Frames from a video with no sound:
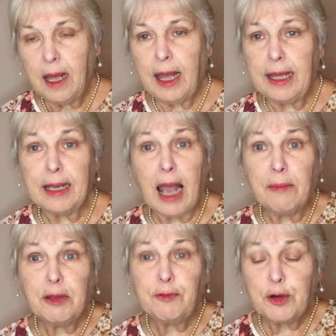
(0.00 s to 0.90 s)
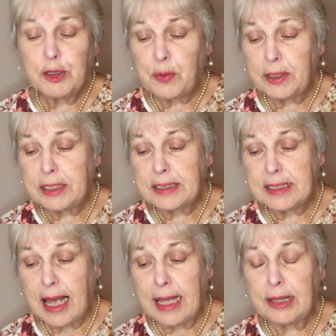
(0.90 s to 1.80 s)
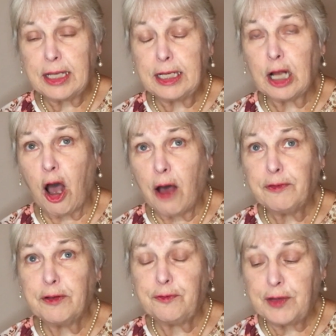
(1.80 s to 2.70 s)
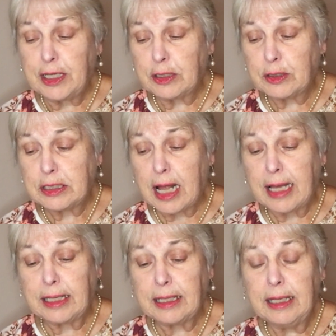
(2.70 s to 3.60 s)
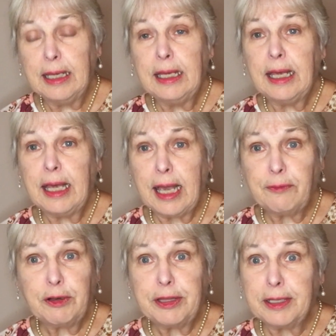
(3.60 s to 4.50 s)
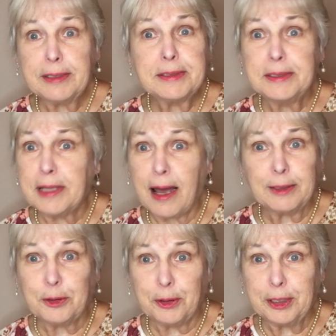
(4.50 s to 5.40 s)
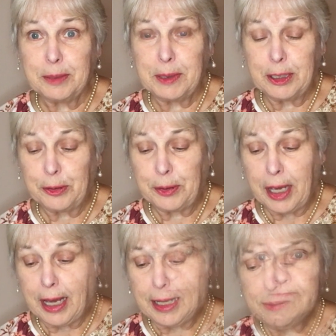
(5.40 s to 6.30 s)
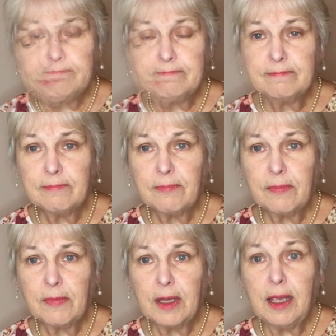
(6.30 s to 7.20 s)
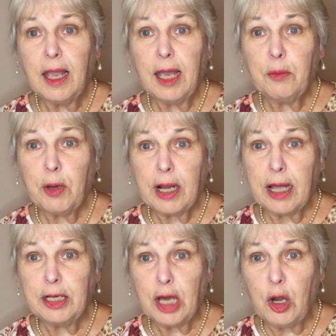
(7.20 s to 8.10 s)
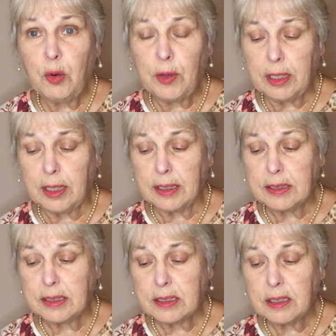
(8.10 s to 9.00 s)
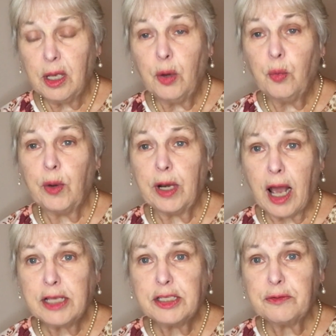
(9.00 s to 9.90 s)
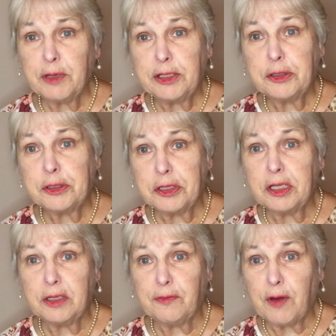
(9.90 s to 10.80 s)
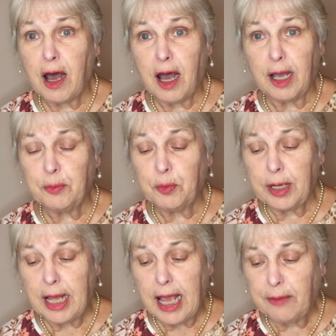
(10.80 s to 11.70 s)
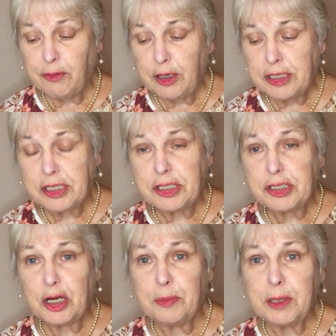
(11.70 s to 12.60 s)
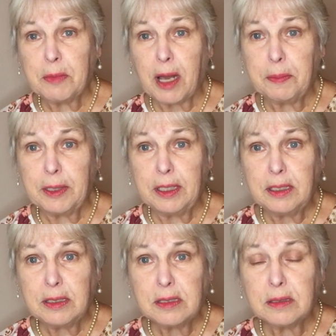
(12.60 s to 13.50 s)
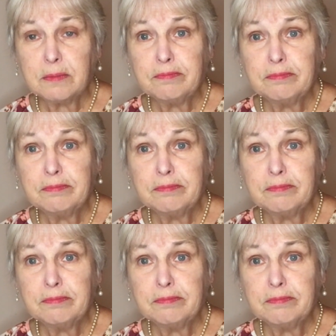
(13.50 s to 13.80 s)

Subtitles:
Hey, I'm the first one to say that it often feels like everything is not going to be okay. And what I know is when I surrender to the divine, whatever is disturbing my peace